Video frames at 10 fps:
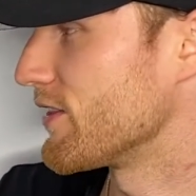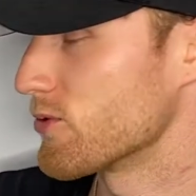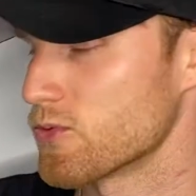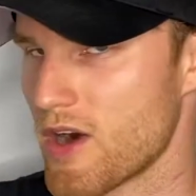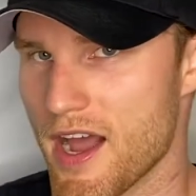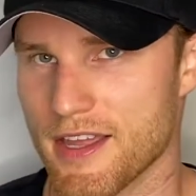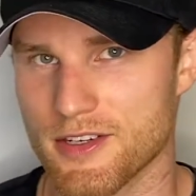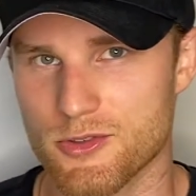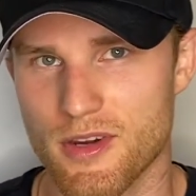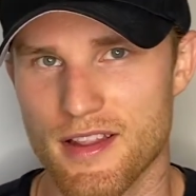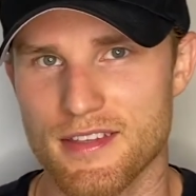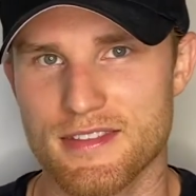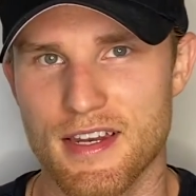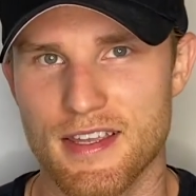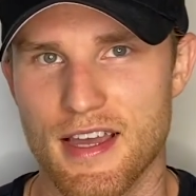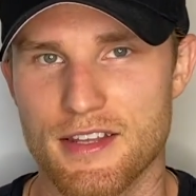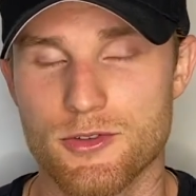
the Ryan Grella study guide.